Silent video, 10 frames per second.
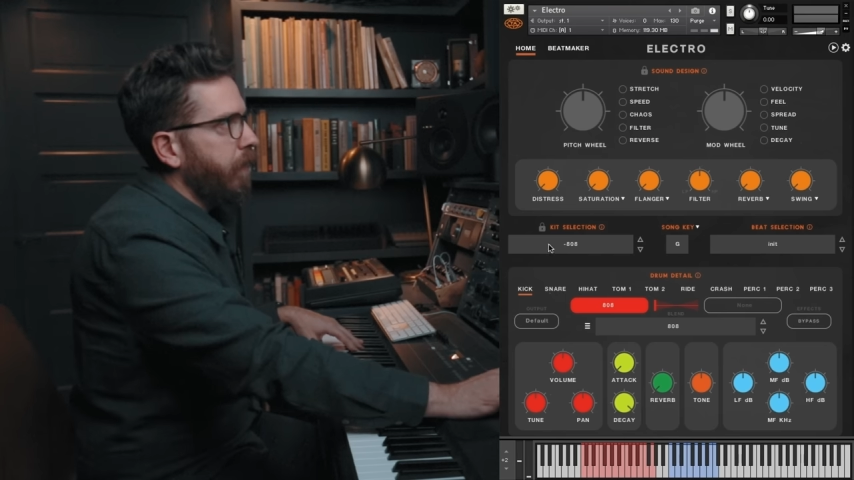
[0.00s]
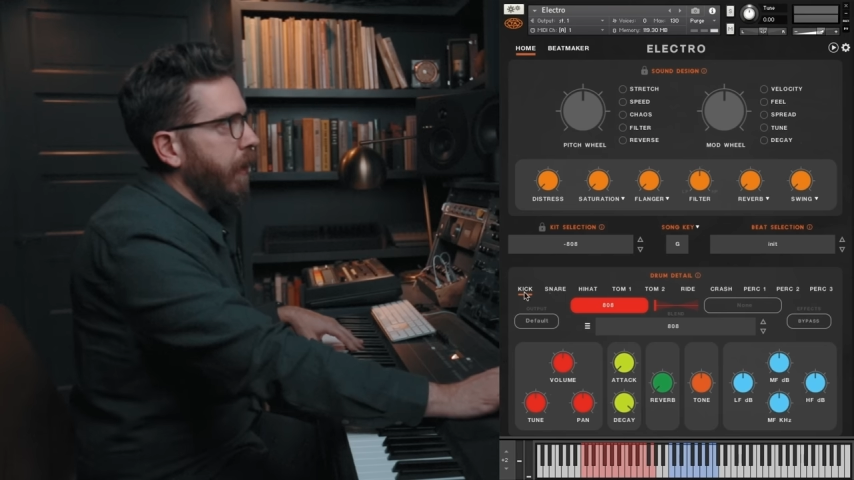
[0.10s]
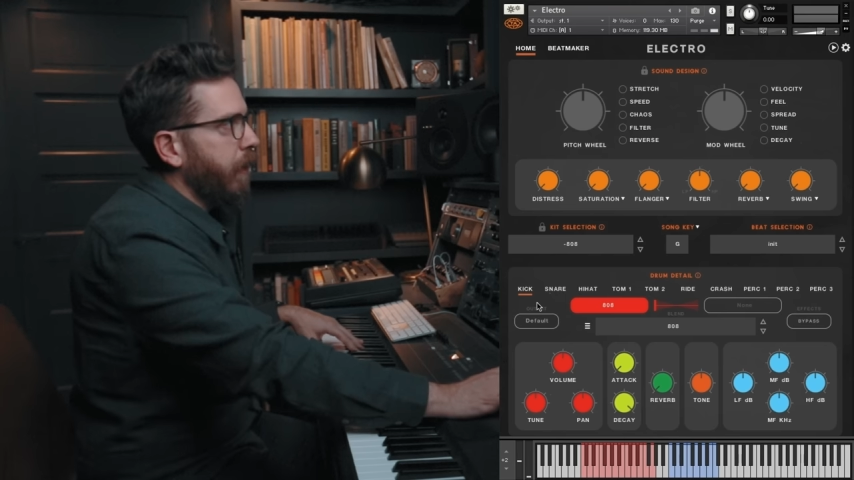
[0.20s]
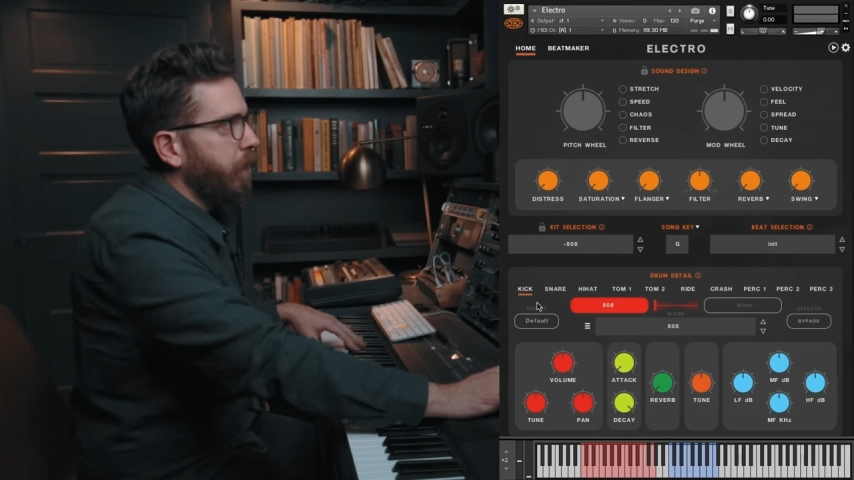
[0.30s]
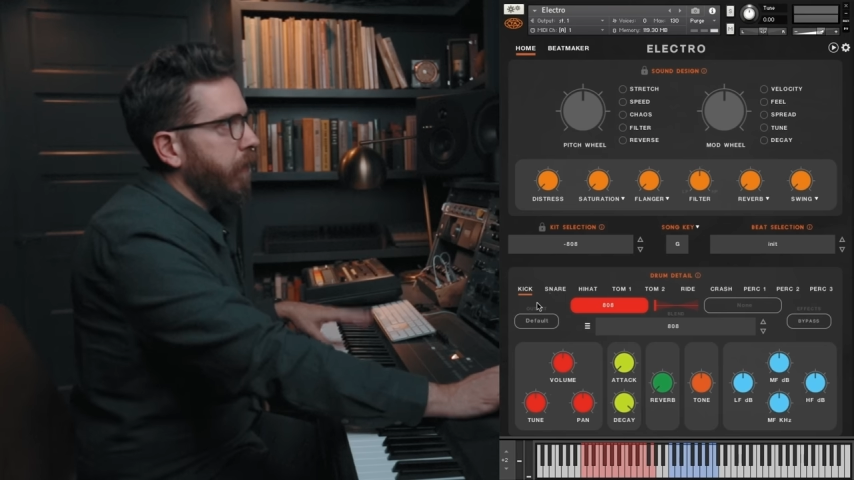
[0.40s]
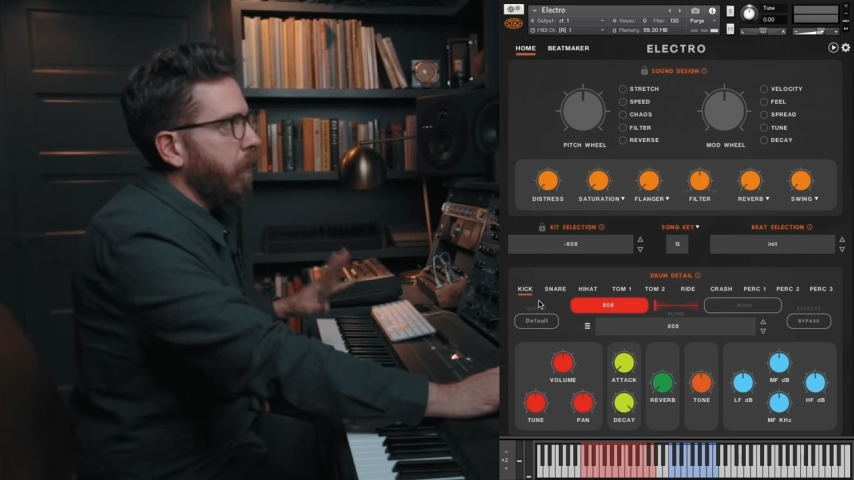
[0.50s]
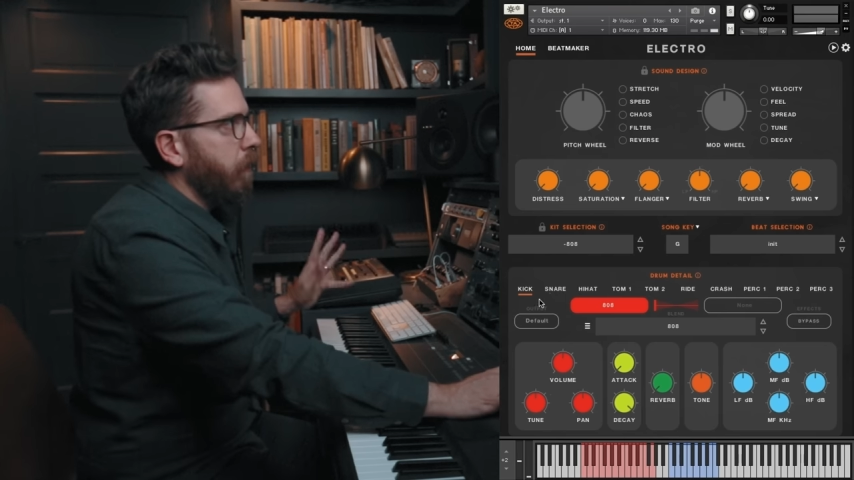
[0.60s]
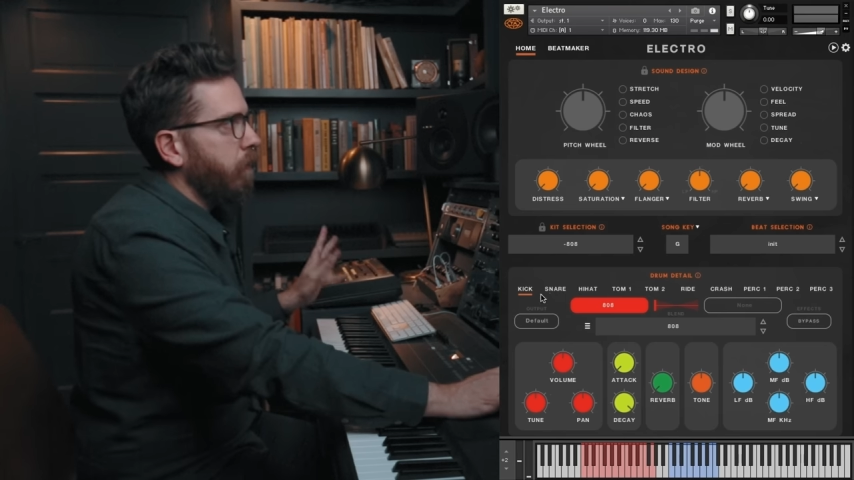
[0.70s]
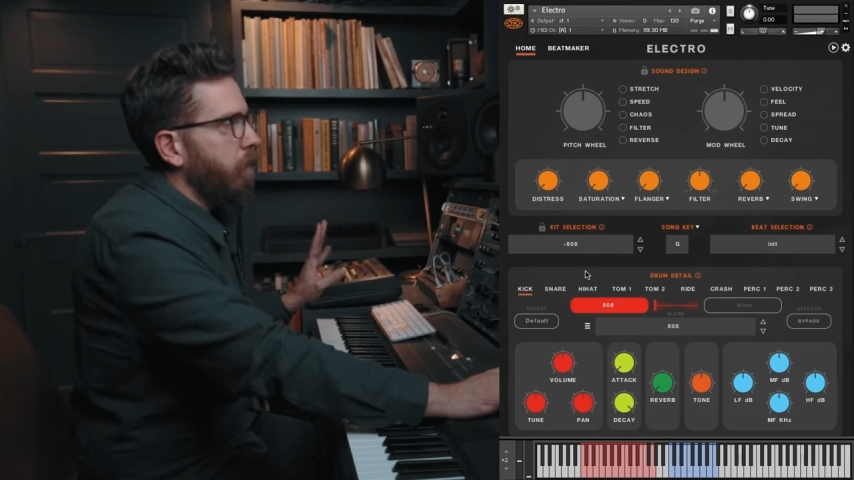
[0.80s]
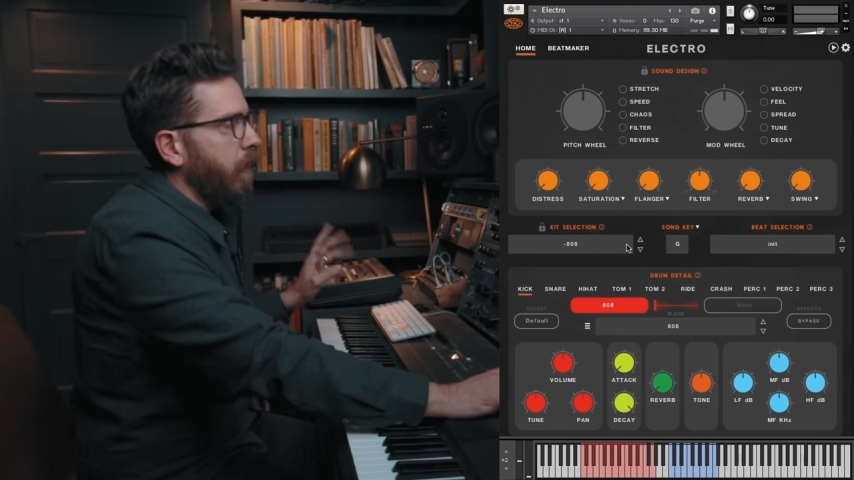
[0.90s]
effects,
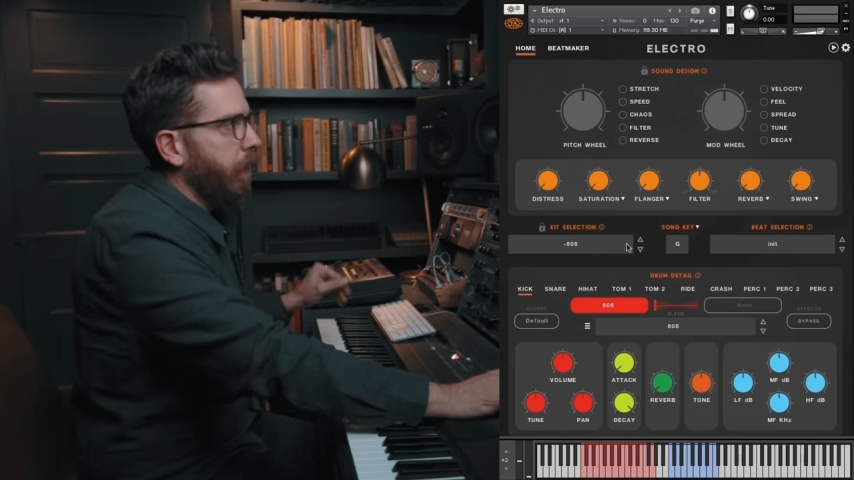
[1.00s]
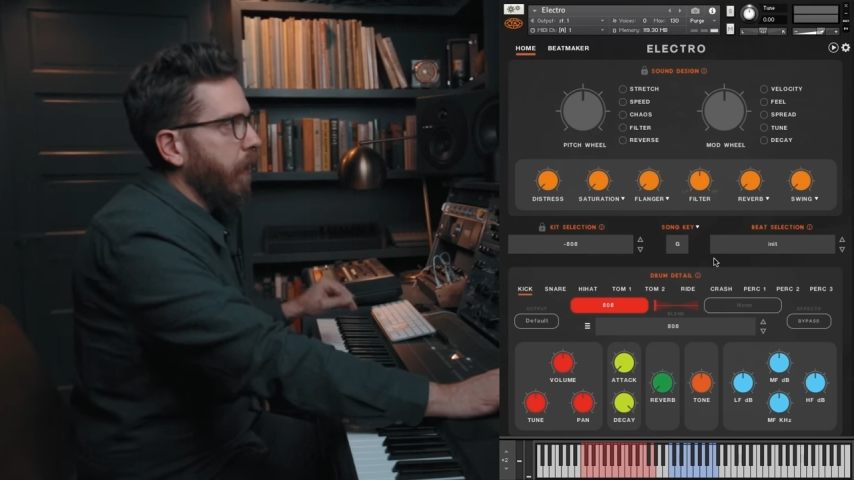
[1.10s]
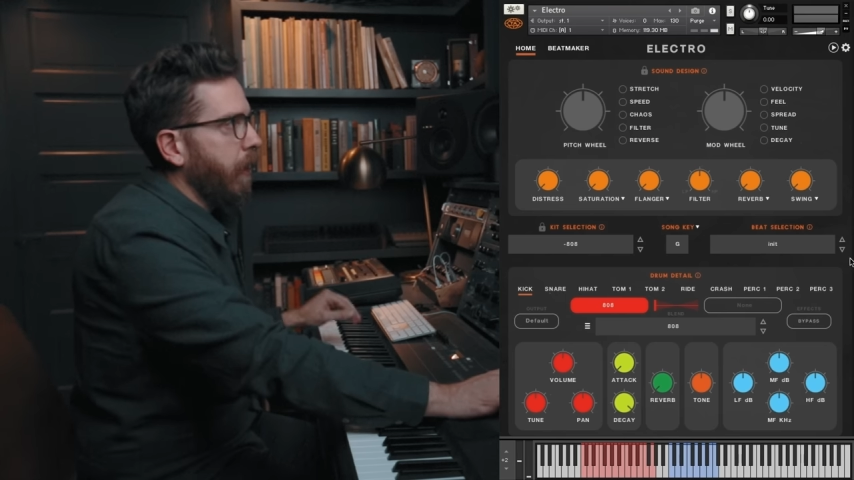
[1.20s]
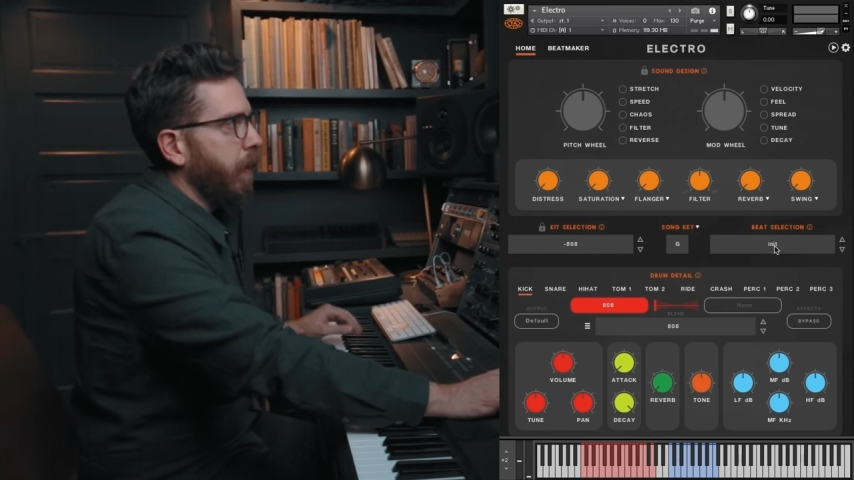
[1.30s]
no nothing